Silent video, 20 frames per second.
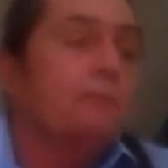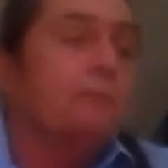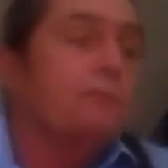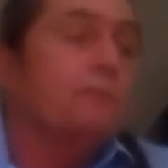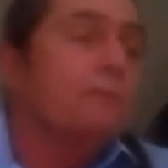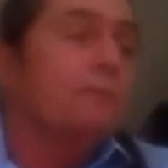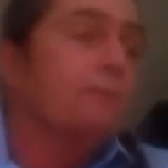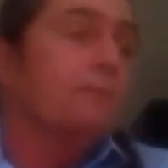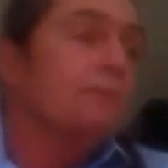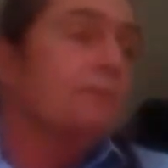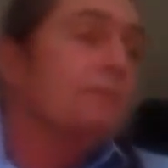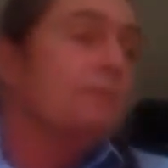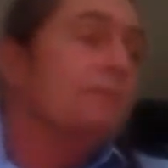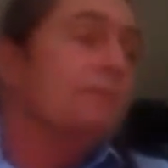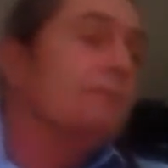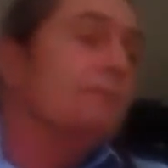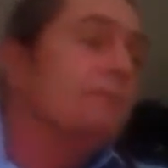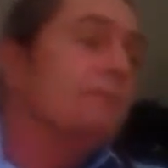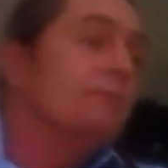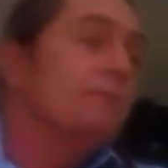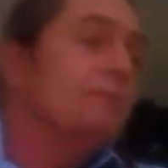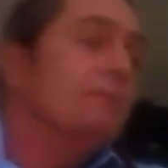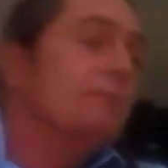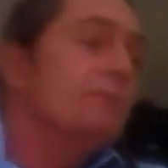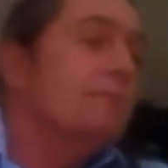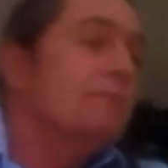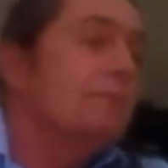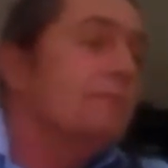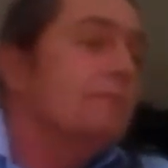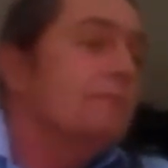
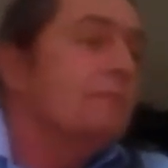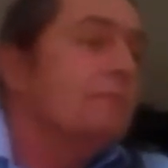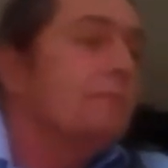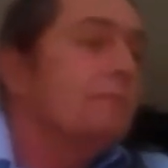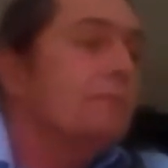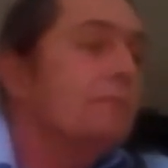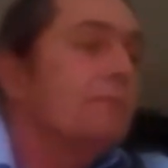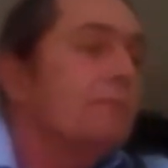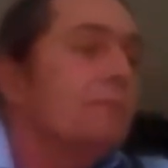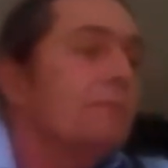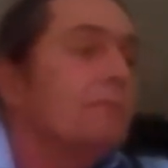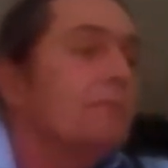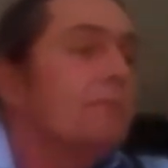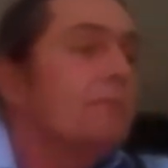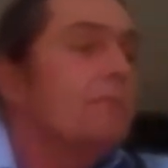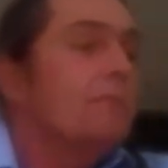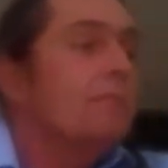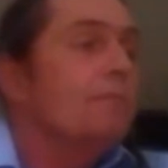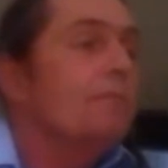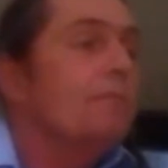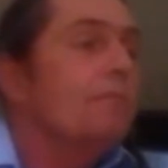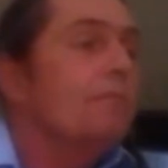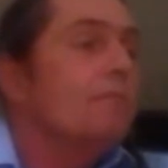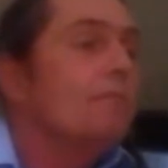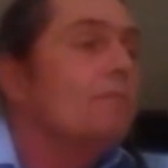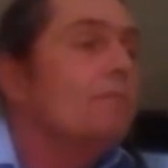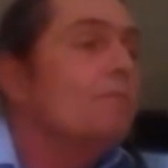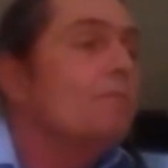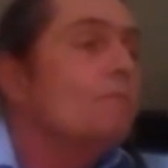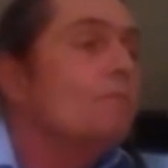
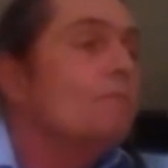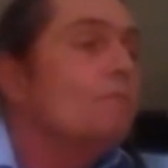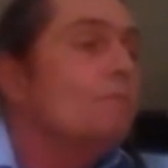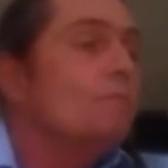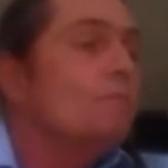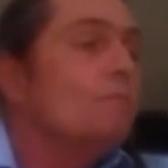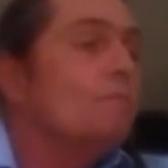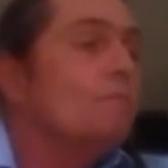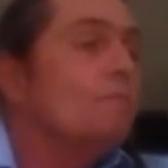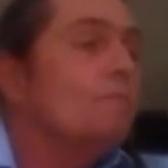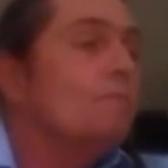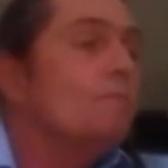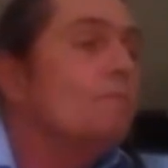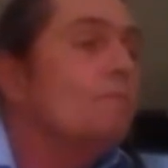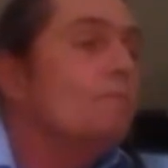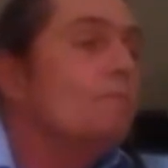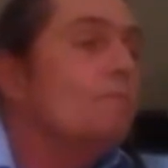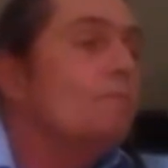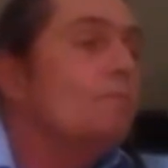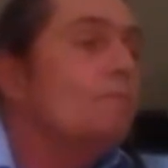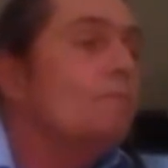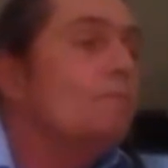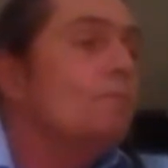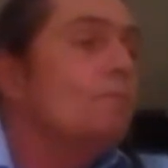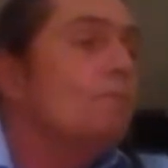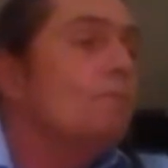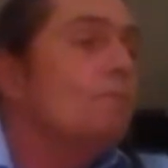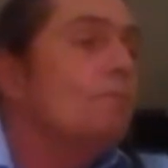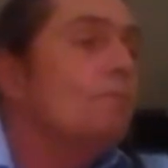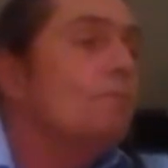
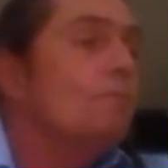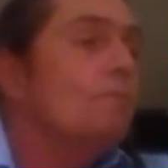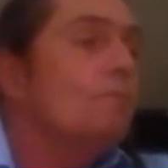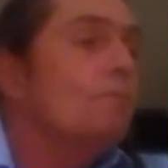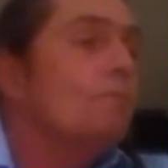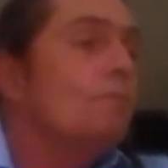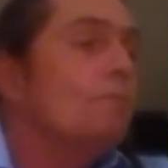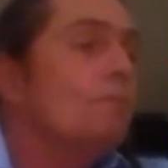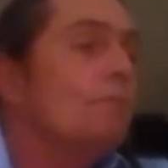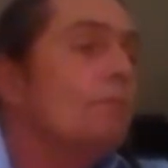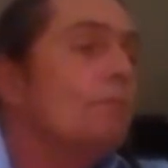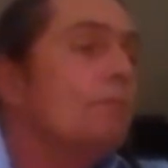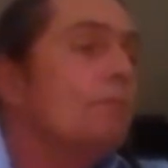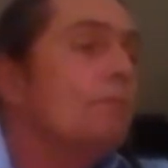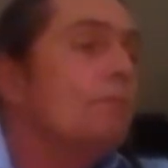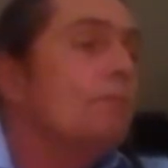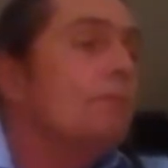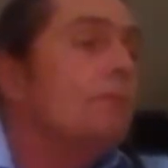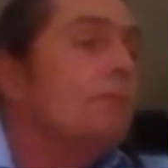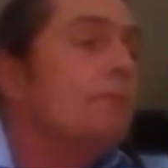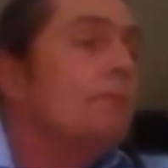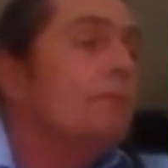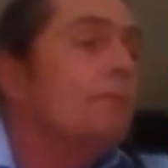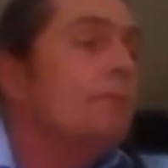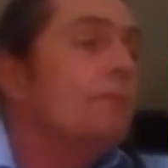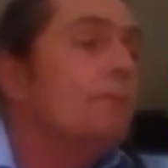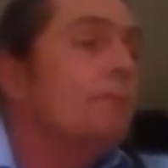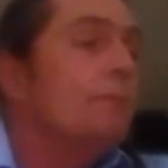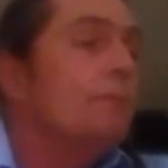Nothing is said.